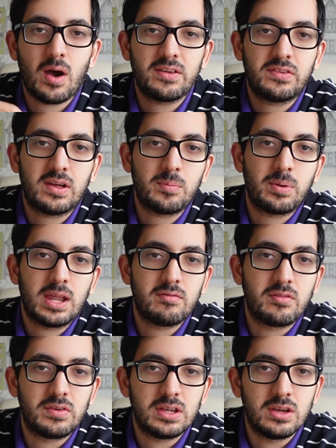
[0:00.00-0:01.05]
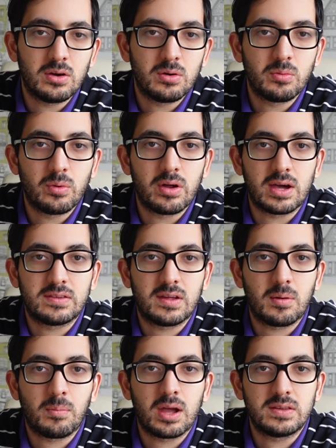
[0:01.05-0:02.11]
I set up another video where I set
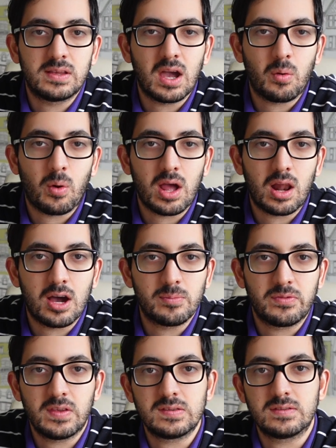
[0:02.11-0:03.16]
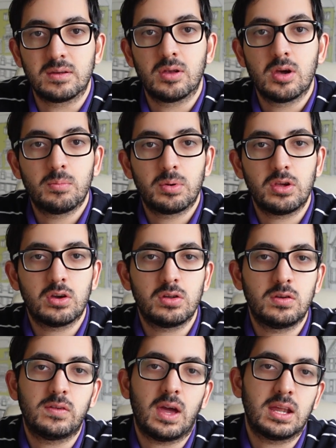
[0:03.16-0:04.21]
up my DIY alarm system, but you can
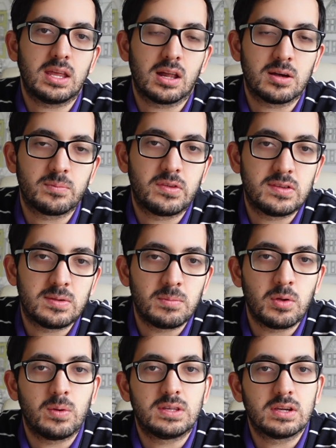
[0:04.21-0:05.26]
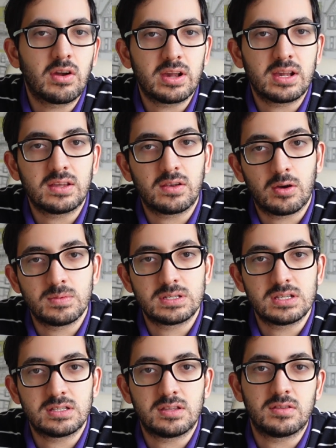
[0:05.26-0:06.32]
use any alarm system you integrate into home
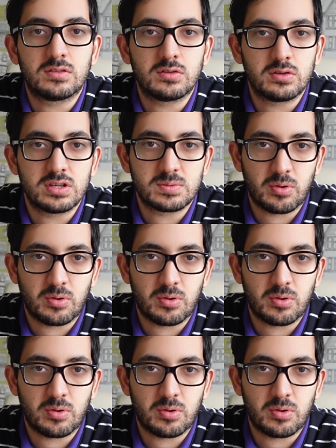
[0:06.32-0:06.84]
assistant to do this